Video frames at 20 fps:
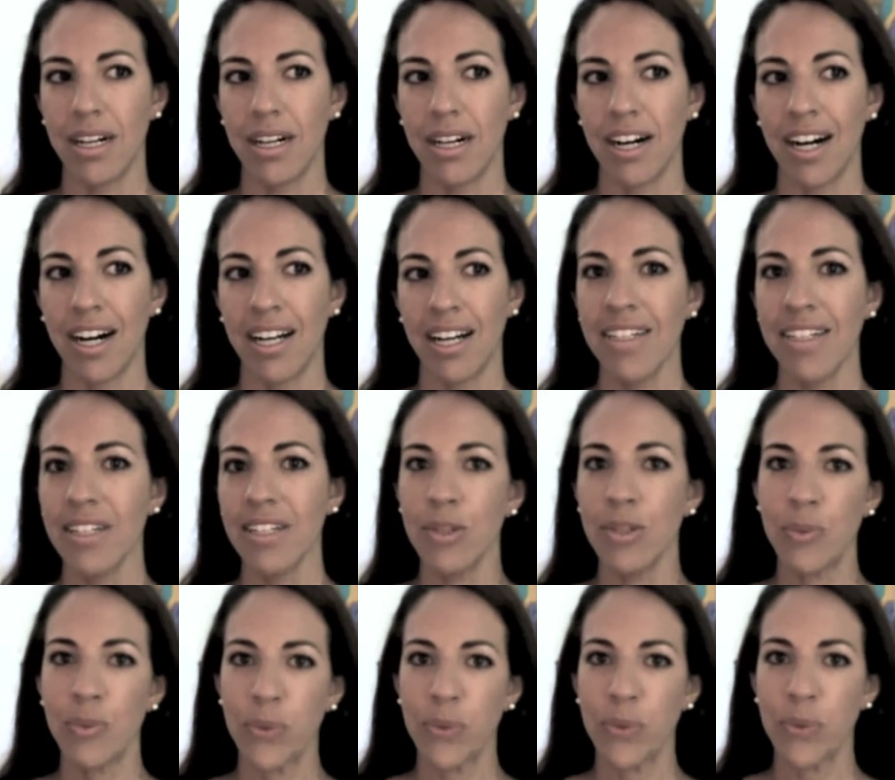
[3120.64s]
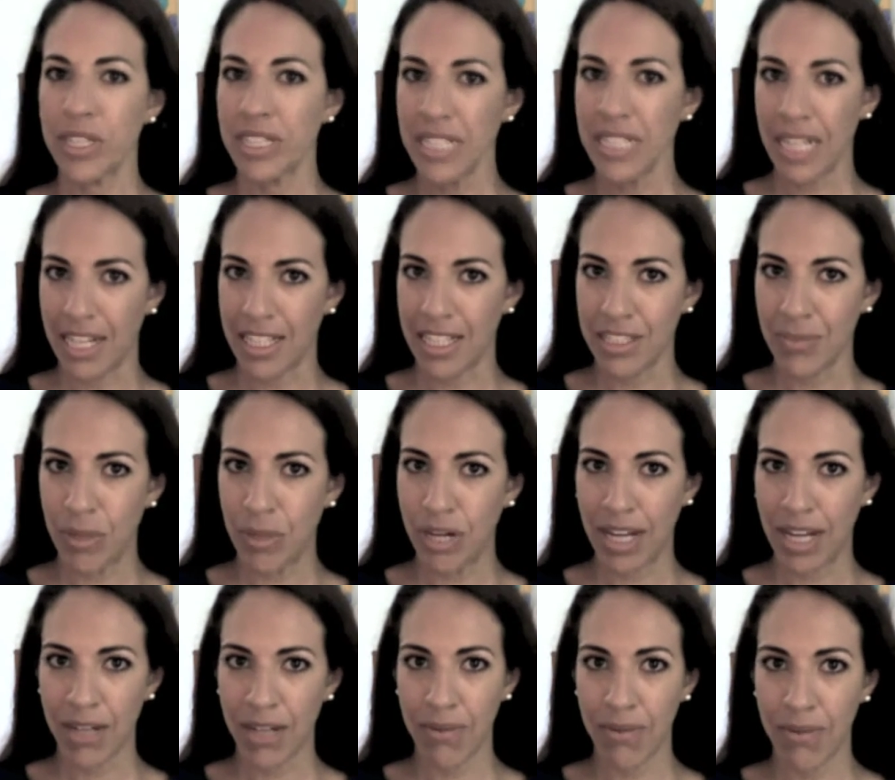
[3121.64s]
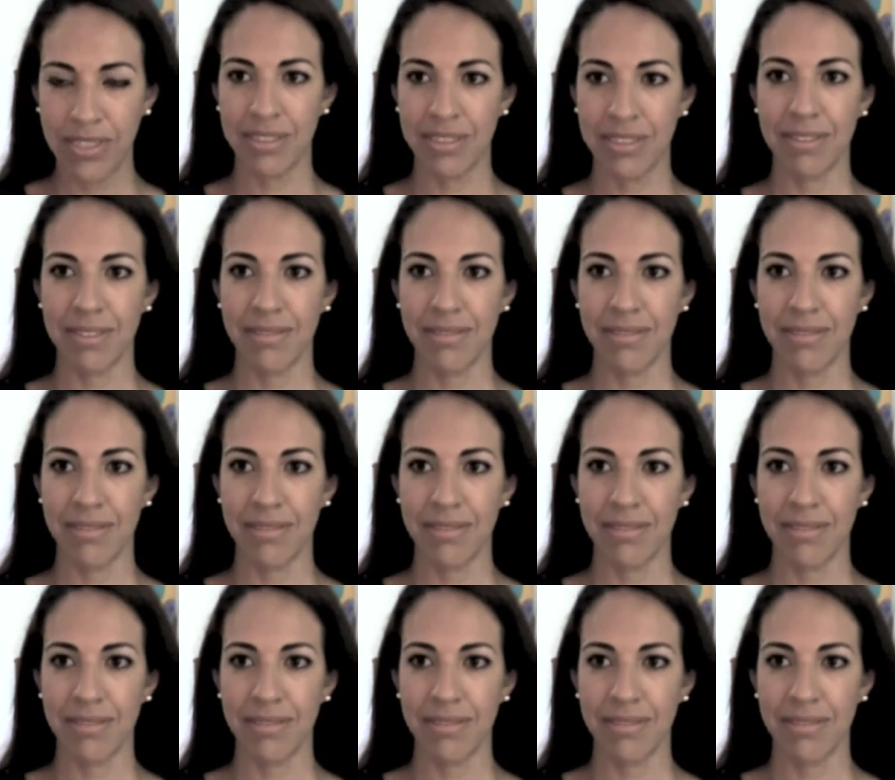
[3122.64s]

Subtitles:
I didn't realize, but I was